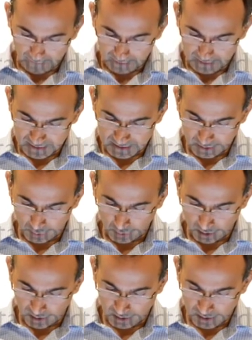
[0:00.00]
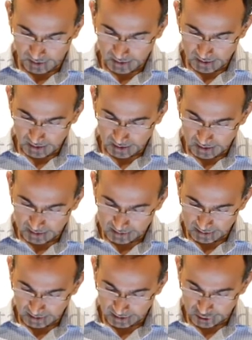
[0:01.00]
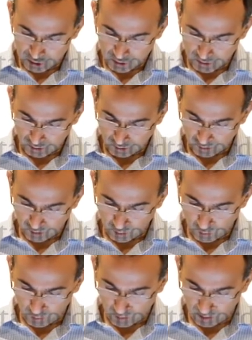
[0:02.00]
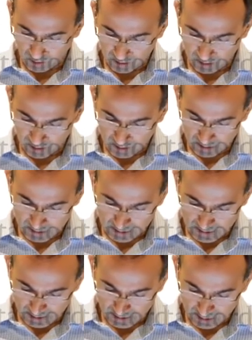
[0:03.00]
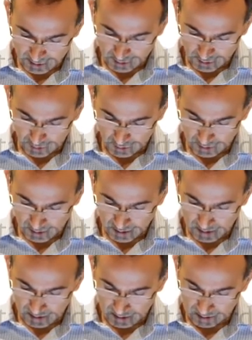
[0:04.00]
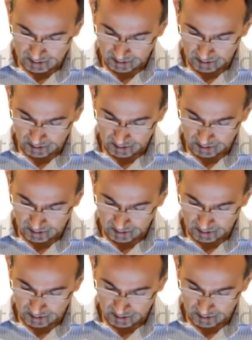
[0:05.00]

that z one is h of q one, z two is